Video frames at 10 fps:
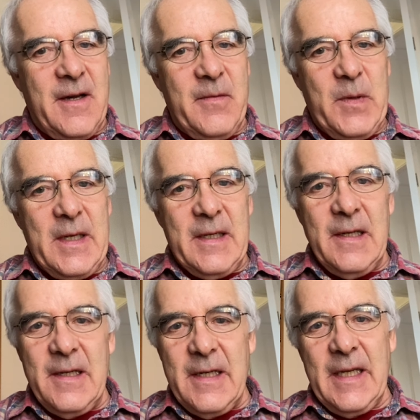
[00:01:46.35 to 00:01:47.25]
I've been
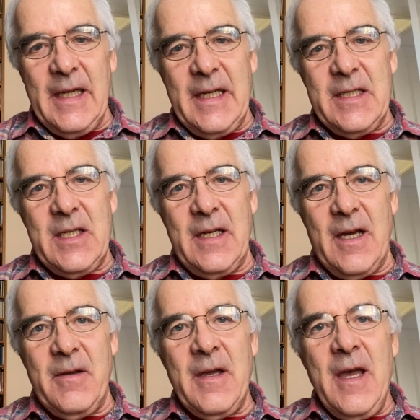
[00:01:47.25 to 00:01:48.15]
learning is, you
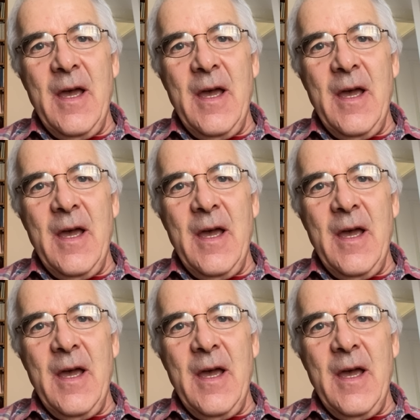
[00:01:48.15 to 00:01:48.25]
know,